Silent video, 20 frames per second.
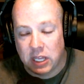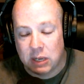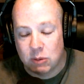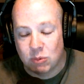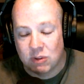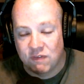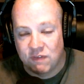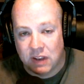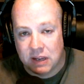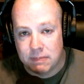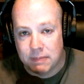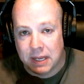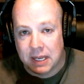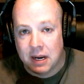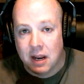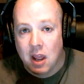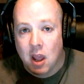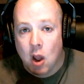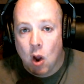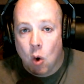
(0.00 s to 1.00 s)
Land with
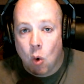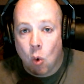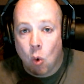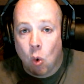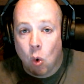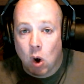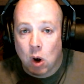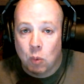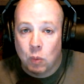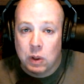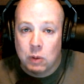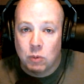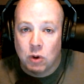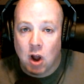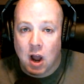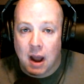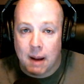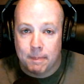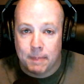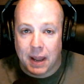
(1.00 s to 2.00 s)
Figment, or we will
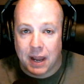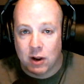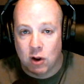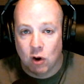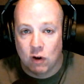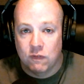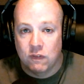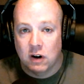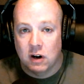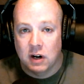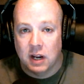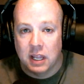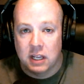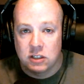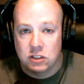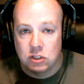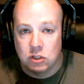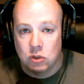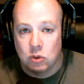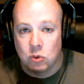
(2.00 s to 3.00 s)
hop back over
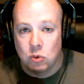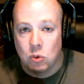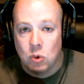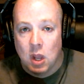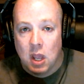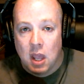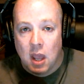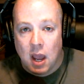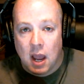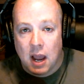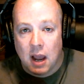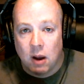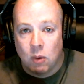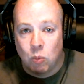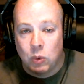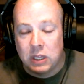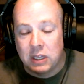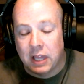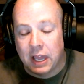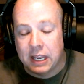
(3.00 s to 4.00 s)
and do,
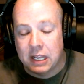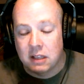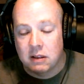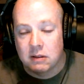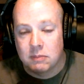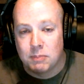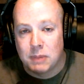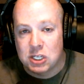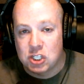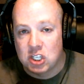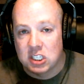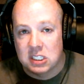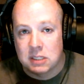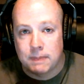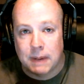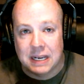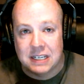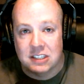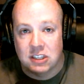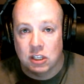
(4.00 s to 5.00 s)
we like Mission
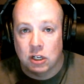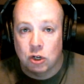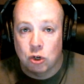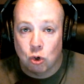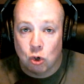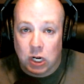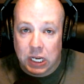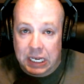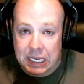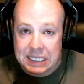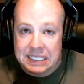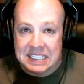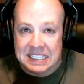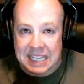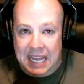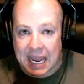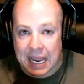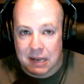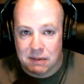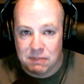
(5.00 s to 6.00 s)
Space, the green
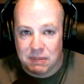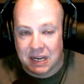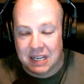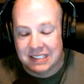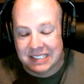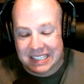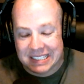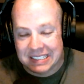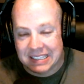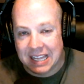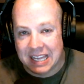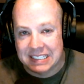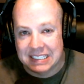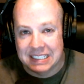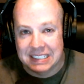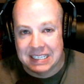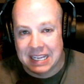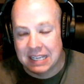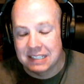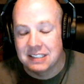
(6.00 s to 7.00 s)
side, because it's less
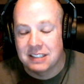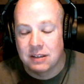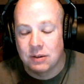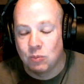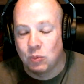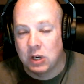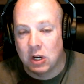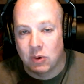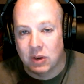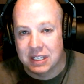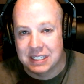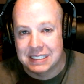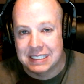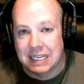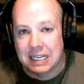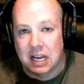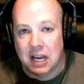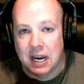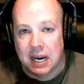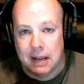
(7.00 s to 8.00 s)
intense and we don't get
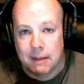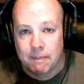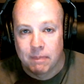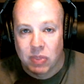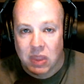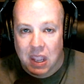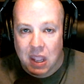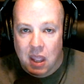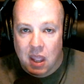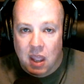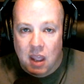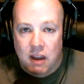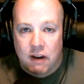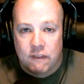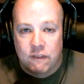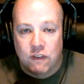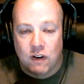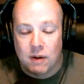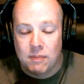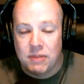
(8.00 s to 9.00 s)
sick on it.
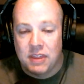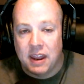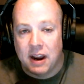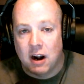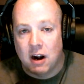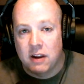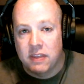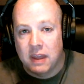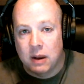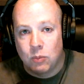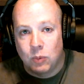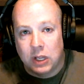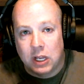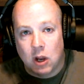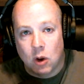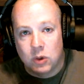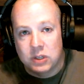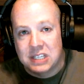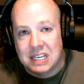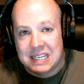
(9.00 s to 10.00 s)
From there, then we
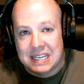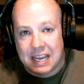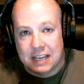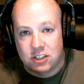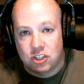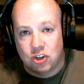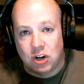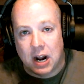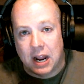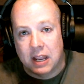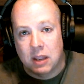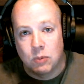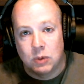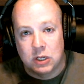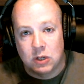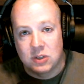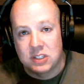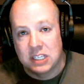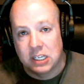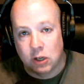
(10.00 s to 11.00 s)
go into Test Track and we
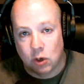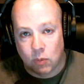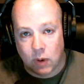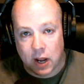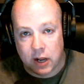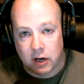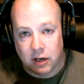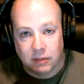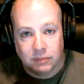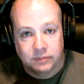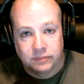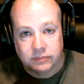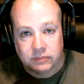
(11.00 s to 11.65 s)
do Single Rider.